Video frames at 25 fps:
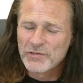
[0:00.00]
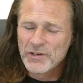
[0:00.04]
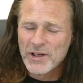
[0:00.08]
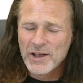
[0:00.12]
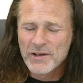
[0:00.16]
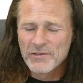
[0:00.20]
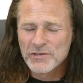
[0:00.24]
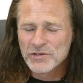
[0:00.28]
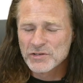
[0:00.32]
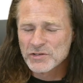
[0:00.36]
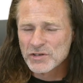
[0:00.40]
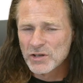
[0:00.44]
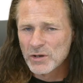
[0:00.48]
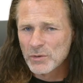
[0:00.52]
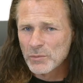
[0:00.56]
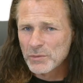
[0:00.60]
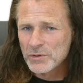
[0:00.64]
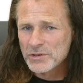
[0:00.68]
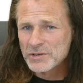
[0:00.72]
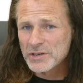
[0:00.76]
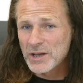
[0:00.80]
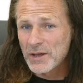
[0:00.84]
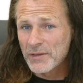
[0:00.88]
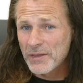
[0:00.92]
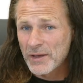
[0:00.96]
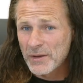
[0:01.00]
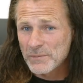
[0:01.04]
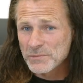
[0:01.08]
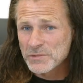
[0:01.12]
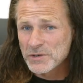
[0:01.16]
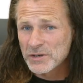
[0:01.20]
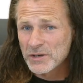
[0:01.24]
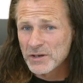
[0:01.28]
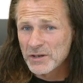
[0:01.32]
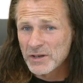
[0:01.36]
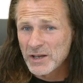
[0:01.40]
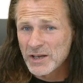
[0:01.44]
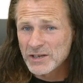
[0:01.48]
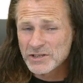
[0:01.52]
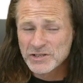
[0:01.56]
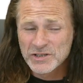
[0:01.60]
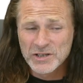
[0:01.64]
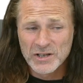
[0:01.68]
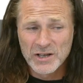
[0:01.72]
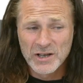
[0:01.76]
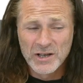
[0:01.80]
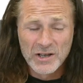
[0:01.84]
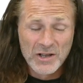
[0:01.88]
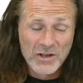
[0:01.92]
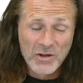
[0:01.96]
favourites, along with Southampton and
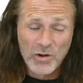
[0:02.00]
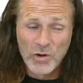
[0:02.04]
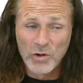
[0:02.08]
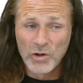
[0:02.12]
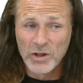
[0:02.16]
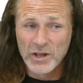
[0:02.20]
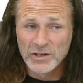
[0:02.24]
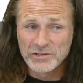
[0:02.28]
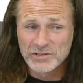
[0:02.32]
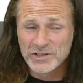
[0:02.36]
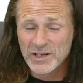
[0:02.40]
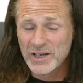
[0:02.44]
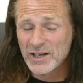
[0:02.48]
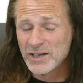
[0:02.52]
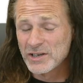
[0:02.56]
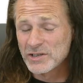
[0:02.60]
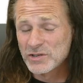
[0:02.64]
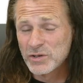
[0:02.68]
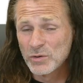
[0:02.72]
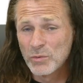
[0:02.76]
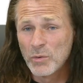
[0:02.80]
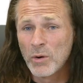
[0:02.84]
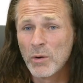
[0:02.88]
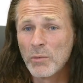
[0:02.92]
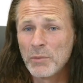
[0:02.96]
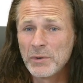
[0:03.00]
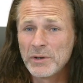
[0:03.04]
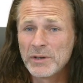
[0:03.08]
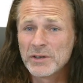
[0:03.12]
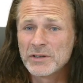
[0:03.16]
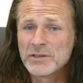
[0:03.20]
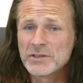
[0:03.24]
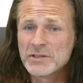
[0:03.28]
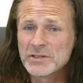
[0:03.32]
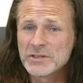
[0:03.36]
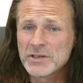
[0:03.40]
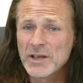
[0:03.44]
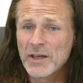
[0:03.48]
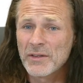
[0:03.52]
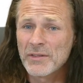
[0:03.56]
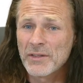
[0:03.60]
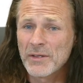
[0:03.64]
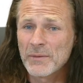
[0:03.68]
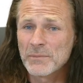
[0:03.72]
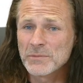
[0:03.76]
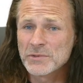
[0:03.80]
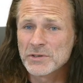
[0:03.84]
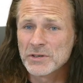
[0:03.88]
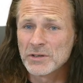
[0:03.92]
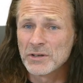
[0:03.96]
Leicester. All I'll say is, look what we did to
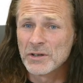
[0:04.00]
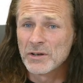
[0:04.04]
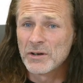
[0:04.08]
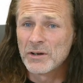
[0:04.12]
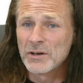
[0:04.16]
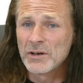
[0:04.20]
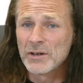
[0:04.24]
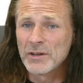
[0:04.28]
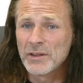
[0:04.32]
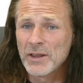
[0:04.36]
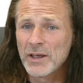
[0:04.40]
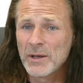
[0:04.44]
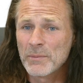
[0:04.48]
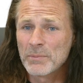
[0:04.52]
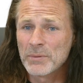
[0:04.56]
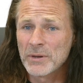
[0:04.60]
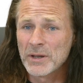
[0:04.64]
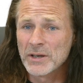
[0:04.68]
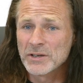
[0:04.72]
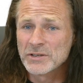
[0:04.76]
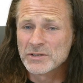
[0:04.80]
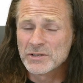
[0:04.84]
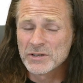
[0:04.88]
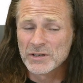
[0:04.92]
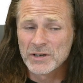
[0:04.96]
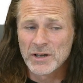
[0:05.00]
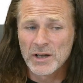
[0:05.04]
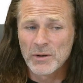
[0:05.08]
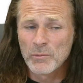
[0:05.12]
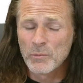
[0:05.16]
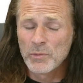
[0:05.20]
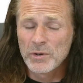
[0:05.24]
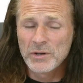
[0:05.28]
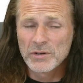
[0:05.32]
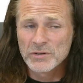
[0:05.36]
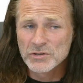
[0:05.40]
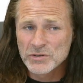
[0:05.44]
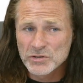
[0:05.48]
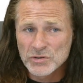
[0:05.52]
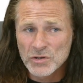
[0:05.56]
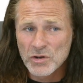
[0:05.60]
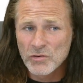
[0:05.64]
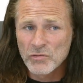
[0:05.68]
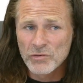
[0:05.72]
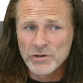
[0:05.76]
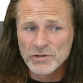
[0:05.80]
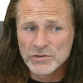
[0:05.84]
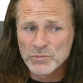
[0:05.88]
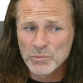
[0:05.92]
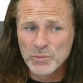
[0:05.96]
Southampton, you know, at their place. And we, there's
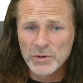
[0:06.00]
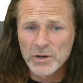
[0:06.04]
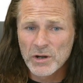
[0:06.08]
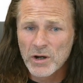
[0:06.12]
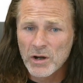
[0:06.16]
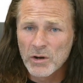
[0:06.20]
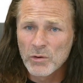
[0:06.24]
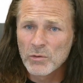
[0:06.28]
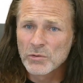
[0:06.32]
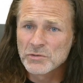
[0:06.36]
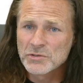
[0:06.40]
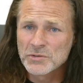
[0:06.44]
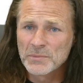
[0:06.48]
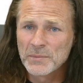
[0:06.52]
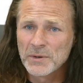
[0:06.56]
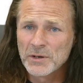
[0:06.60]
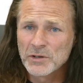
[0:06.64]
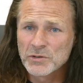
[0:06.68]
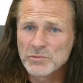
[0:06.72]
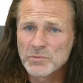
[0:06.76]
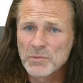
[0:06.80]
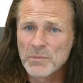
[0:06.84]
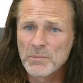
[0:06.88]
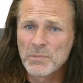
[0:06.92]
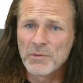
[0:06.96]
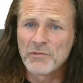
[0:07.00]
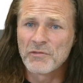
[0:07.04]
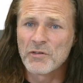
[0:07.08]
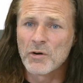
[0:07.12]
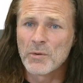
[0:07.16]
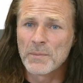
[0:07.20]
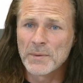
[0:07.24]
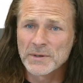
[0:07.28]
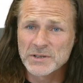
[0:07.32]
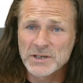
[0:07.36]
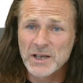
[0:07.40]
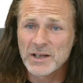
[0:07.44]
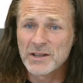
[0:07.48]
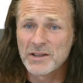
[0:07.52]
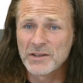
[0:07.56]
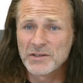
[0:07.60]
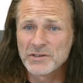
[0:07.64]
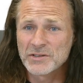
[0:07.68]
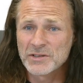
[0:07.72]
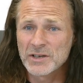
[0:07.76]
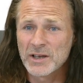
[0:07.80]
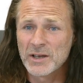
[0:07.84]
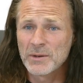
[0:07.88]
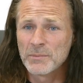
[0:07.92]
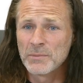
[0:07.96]
no reason we can't go up to Middlesbrough and perform exactly the
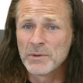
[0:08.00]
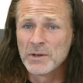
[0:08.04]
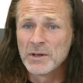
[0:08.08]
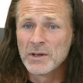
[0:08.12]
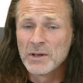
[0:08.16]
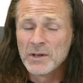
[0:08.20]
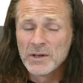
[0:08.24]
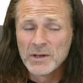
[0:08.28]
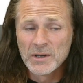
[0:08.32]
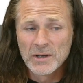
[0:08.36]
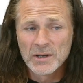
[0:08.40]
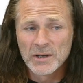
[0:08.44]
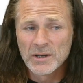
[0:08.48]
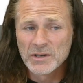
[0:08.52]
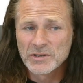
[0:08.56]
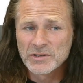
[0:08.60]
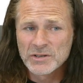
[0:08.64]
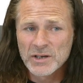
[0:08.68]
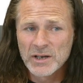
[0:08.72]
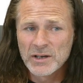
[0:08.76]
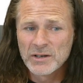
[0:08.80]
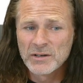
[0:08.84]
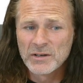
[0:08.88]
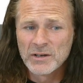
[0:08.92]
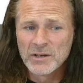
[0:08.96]
same. I say,